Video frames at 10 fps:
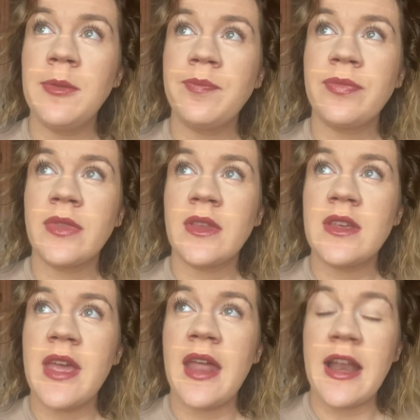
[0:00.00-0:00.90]

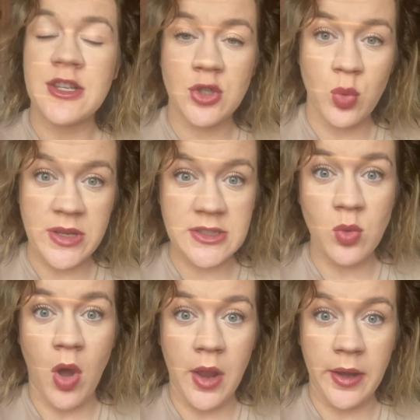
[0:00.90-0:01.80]
and I just quit
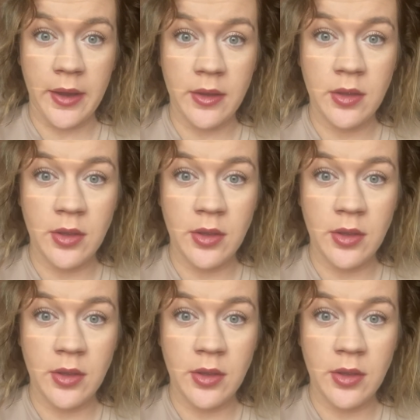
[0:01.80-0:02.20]
squatting